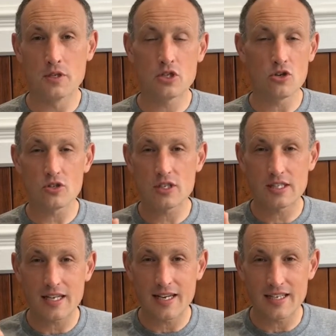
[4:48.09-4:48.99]
It's not
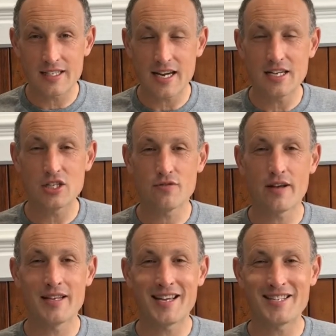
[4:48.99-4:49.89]
just changes
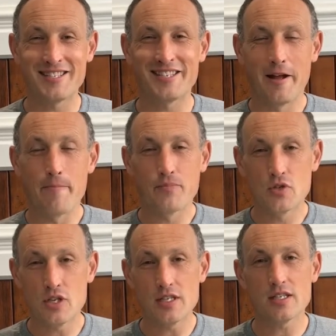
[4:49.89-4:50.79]
around the edges.
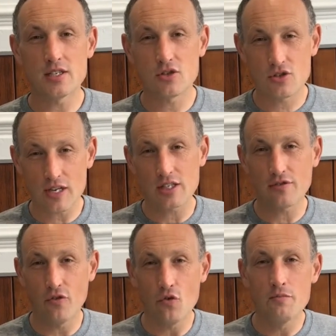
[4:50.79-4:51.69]
Jesus
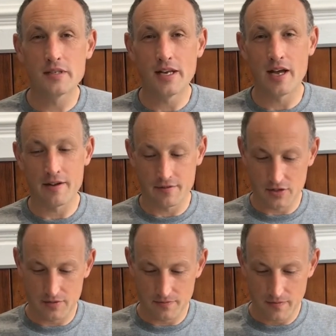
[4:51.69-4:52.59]
transforms
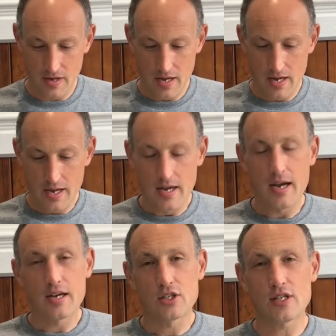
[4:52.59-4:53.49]
lives.
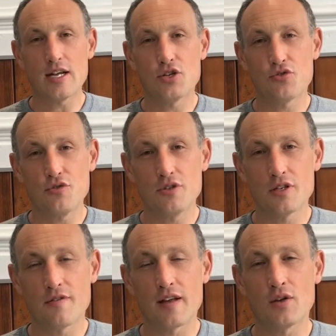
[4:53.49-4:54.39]
Stay true to
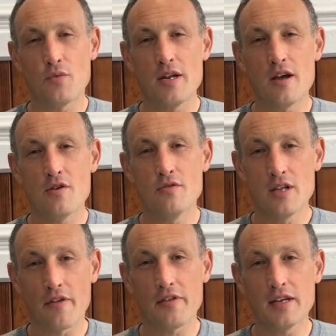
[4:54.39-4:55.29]
the fact that we know
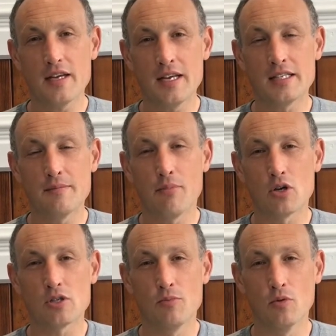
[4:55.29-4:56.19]
nothing is
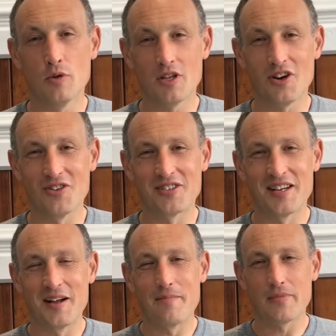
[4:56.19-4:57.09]
impossible with God,
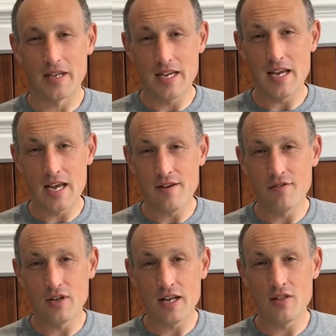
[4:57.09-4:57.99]
e
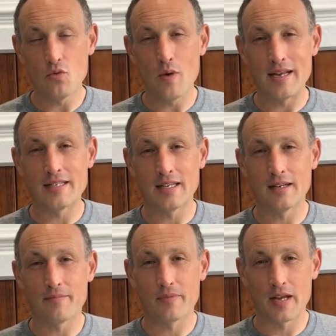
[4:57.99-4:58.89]
even in the waiting
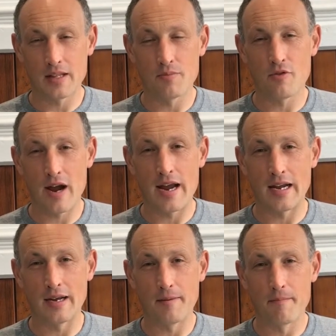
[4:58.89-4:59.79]
and the praying
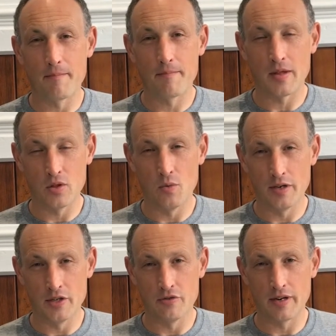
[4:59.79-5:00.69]
and the
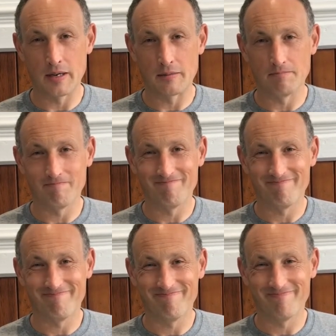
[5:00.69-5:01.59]
wondering.
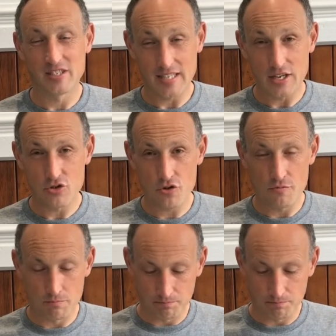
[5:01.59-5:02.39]
Stay true.